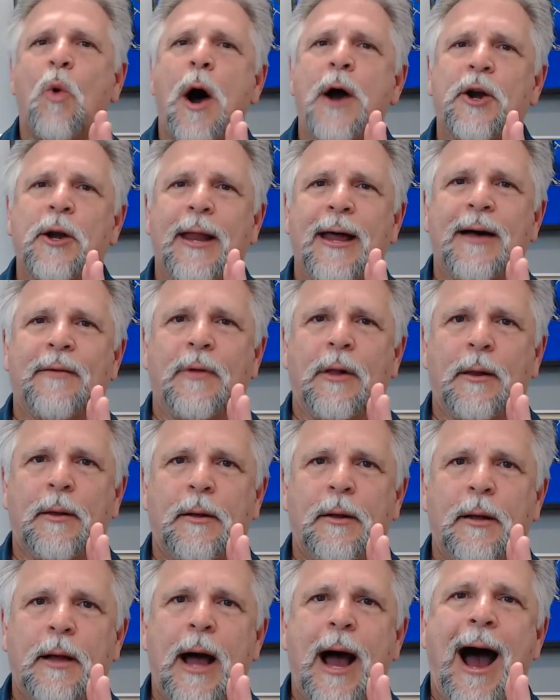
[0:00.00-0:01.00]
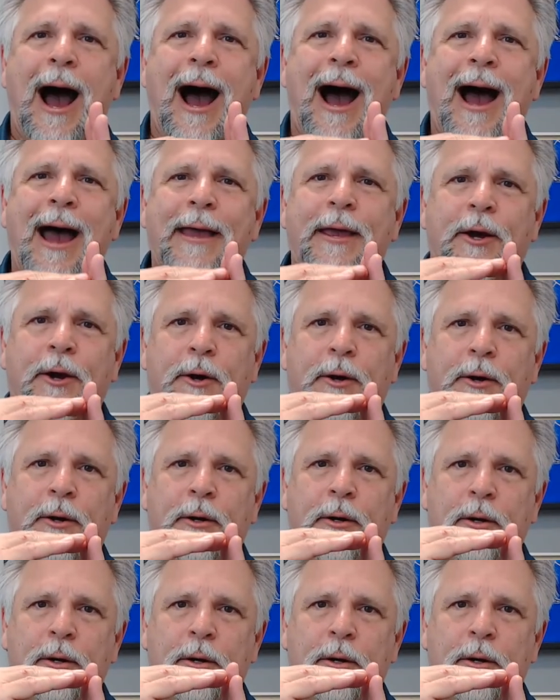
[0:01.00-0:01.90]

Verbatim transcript: water level higher